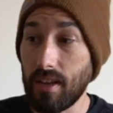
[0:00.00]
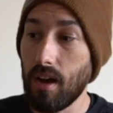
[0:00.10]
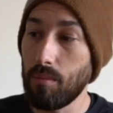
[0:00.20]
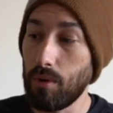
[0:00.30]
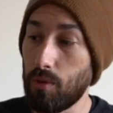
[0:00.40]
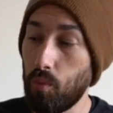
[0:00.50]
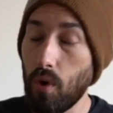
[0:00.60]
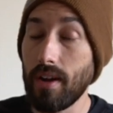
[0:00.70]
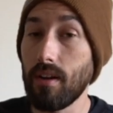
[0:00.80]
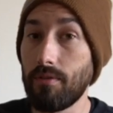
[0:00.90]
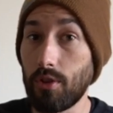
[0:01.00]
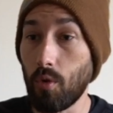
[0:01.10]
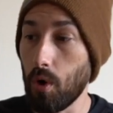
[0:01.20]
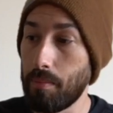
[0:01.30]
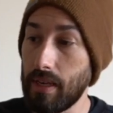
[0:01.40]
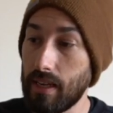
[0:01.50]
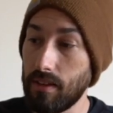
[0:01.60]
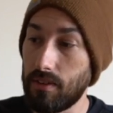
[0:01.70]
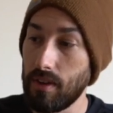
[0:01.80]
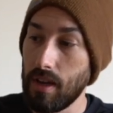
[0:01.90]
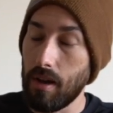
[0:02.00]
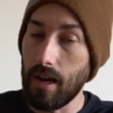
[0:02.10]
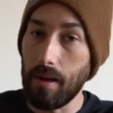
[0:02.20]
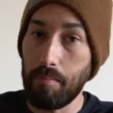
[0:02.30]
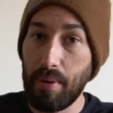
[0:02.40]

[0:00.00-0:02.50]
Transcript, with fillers: come with one of Scorpion's uh,